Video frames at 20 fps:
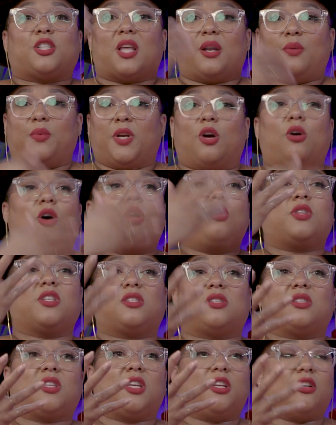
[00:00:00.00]
that and we go, oh,
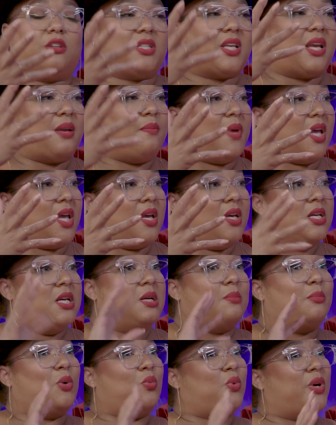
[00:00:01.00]
this is entertainment.
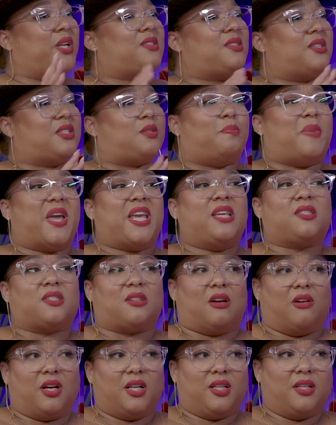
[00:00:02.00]
but what is this based
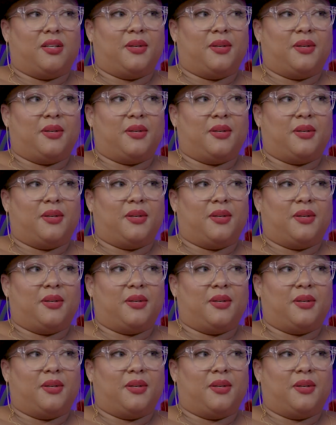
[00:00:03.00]
on?